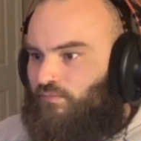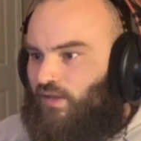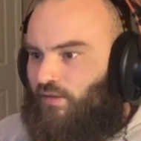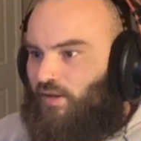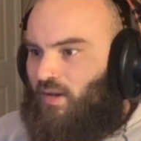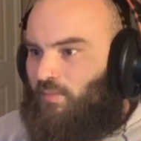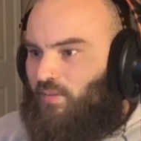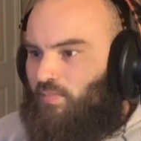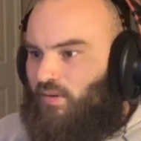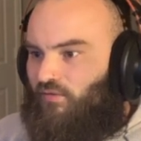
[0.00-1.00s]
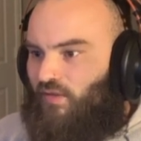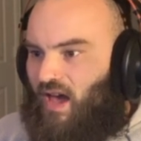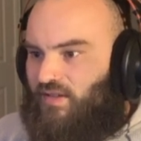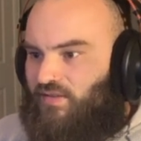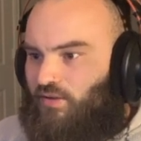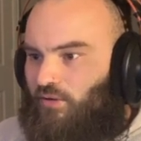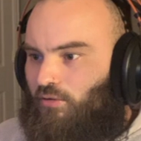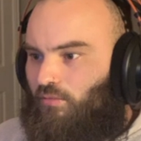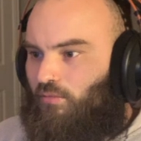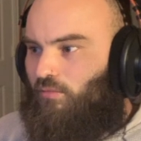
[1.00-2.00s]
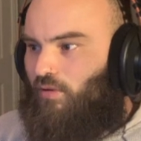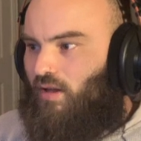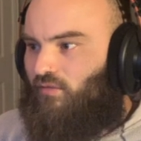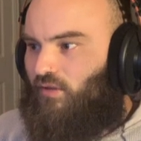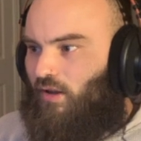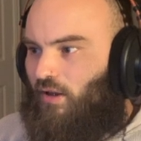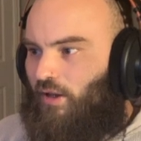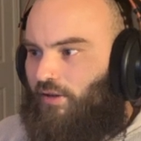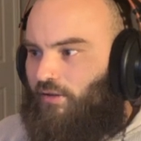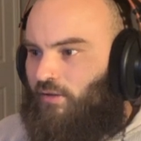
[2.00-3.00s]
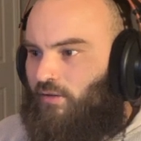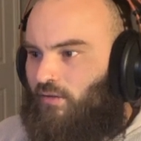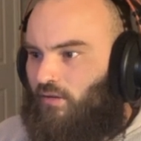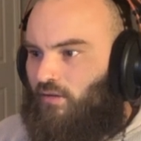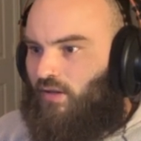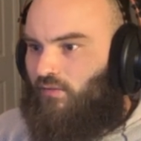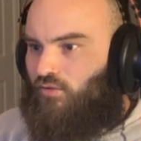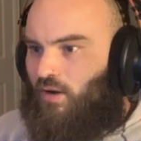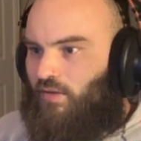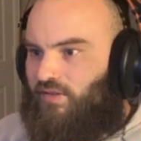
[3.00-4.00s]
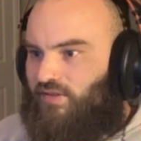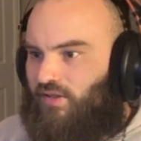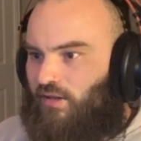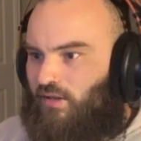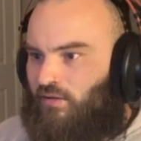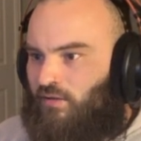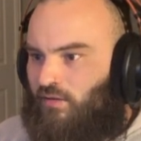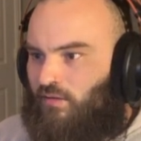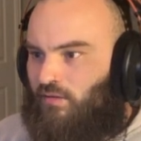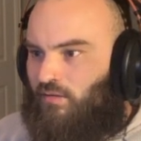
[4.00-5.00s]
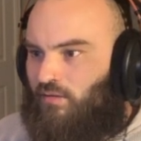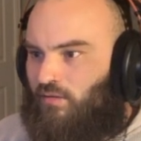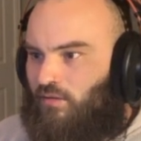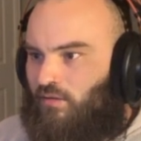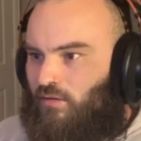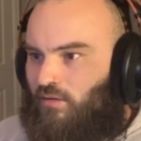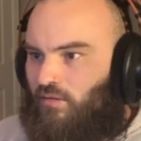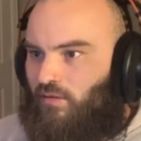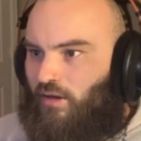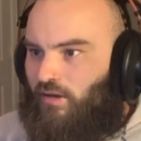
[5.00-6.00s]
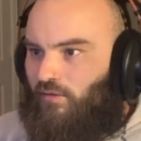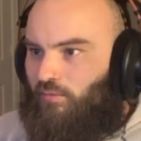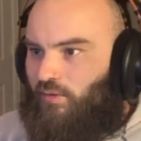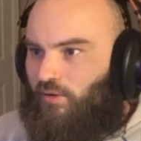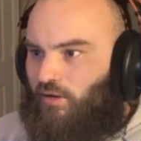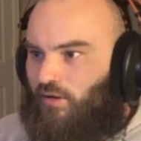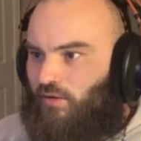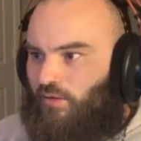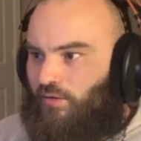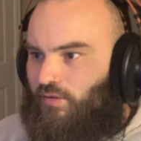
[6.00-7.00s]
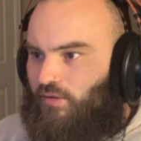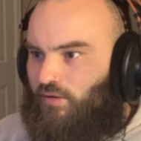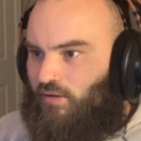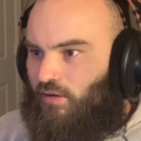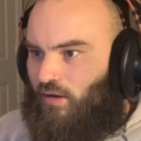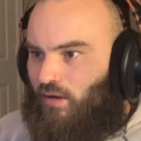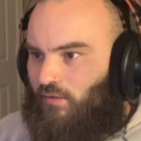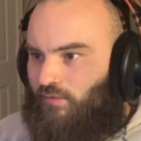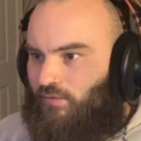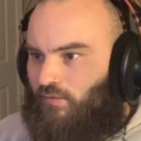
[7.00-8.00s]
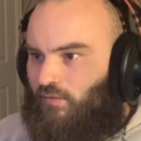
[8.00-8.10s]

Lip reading: That might be a bit fast. So what I've done is I've drawn these in. Like if we look at the cutoff